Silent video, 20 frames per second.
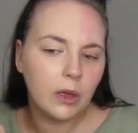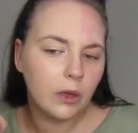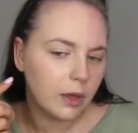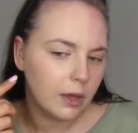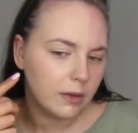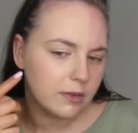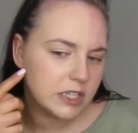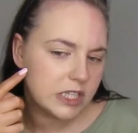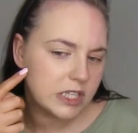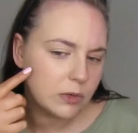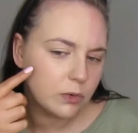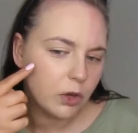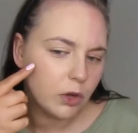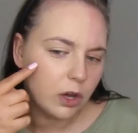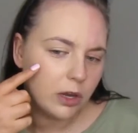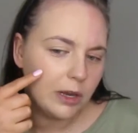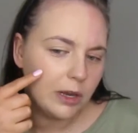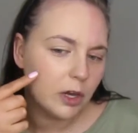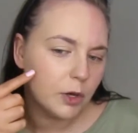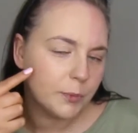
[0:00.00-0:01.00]
Okay, I've still
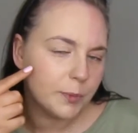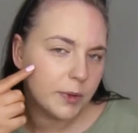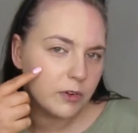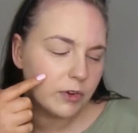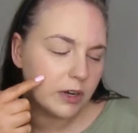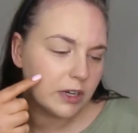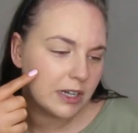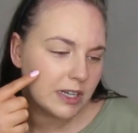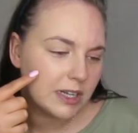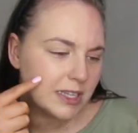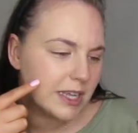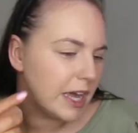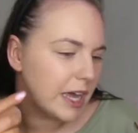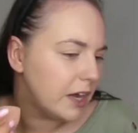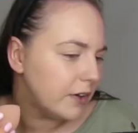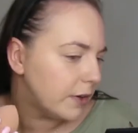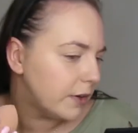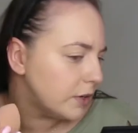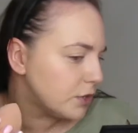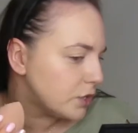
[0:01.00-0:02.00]
got a little bit of redness
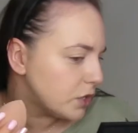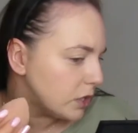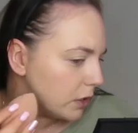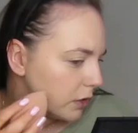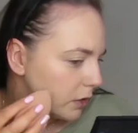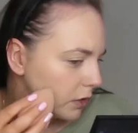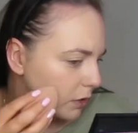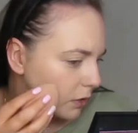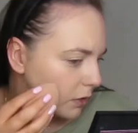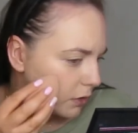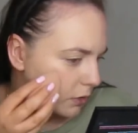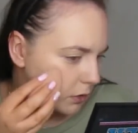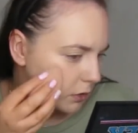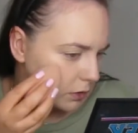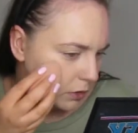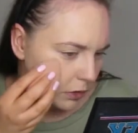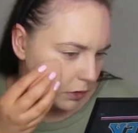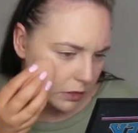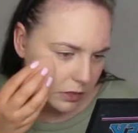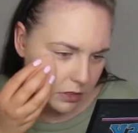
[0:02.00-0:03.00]
here actually
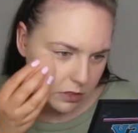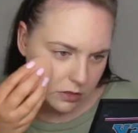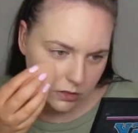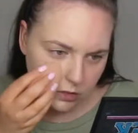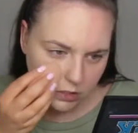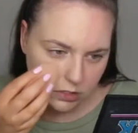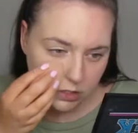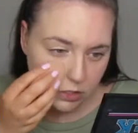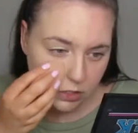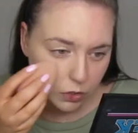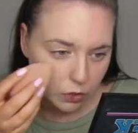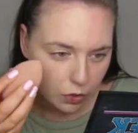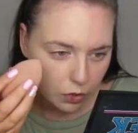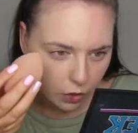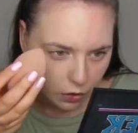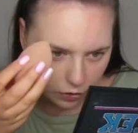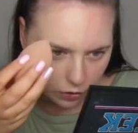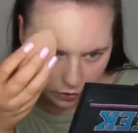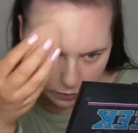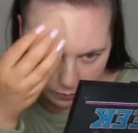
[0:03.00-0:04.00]
that's
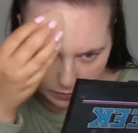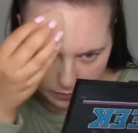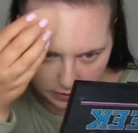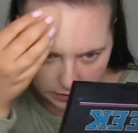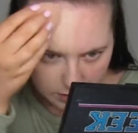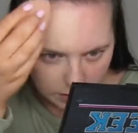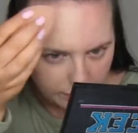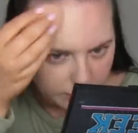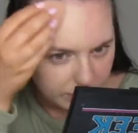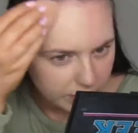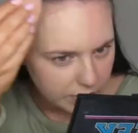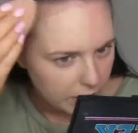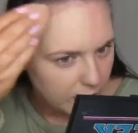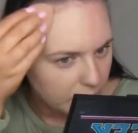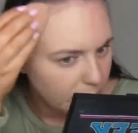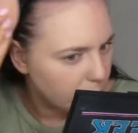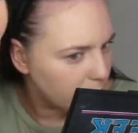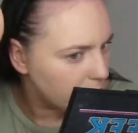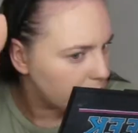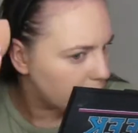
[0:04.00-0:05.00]
not been covered
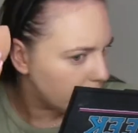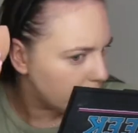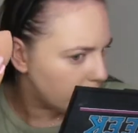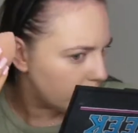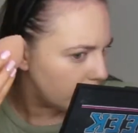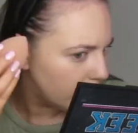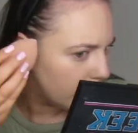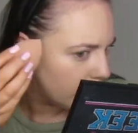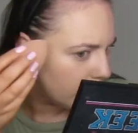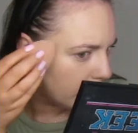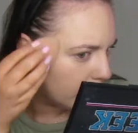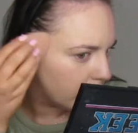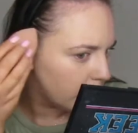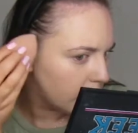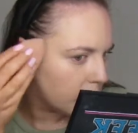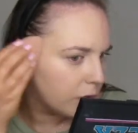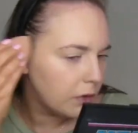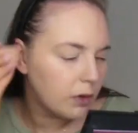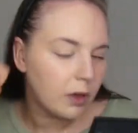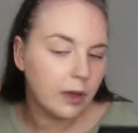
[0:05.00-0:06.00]
up.
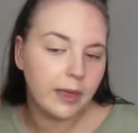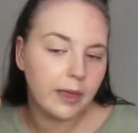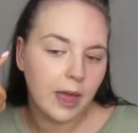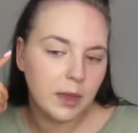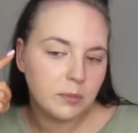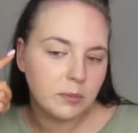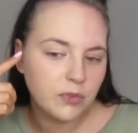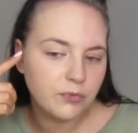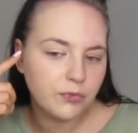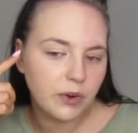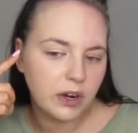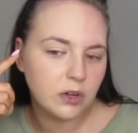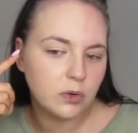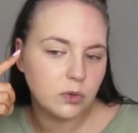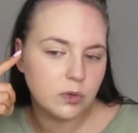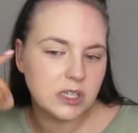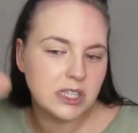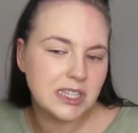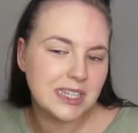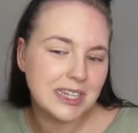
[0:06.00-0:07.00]
Again, my
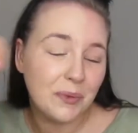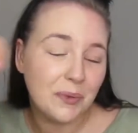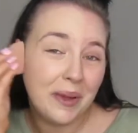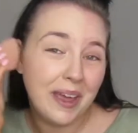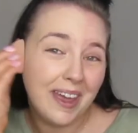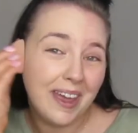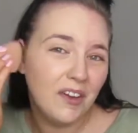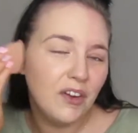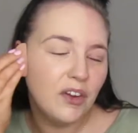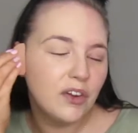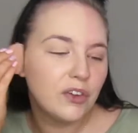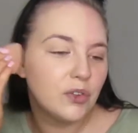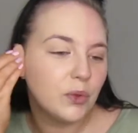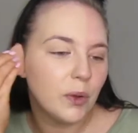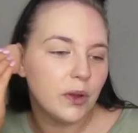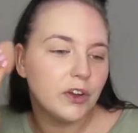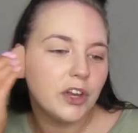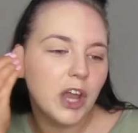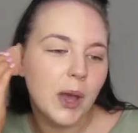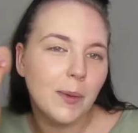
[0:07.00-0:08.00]
freckle is still here, so
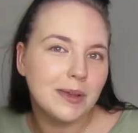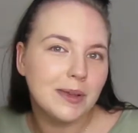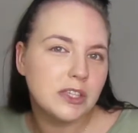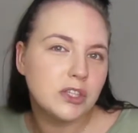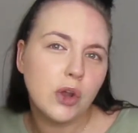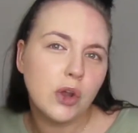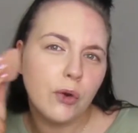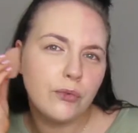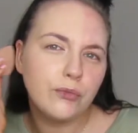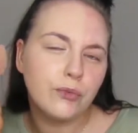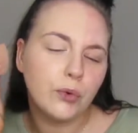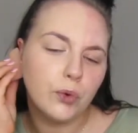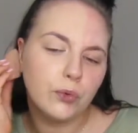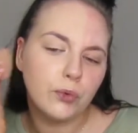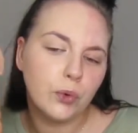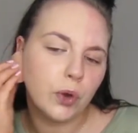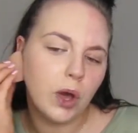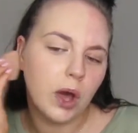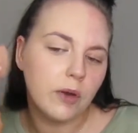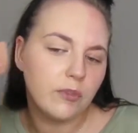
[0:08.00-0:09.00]
I know it's not
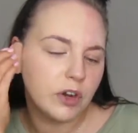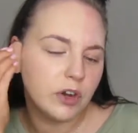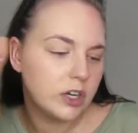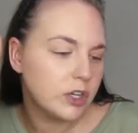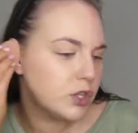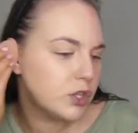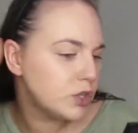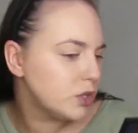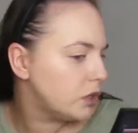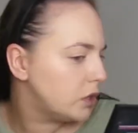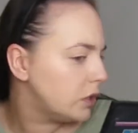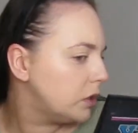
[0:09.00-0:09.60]
full coverage.